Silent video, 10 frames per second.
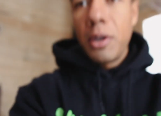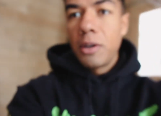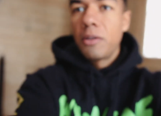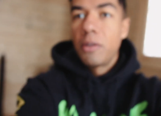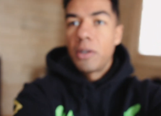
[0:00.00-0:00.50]

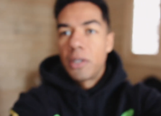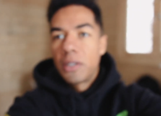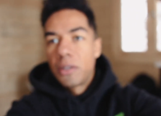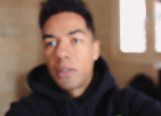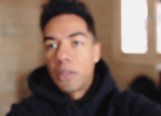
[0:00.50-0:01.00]

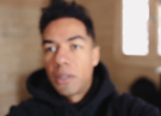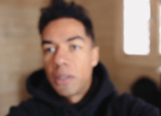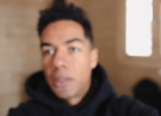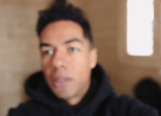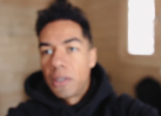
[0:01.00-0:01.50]

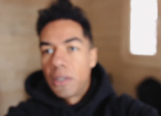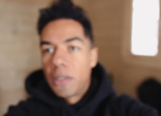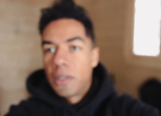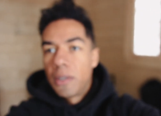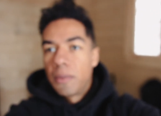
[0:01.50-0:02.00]

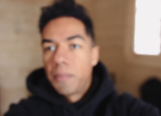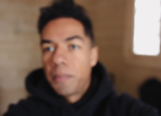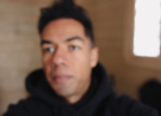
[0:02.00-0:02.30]
Nobody speaks.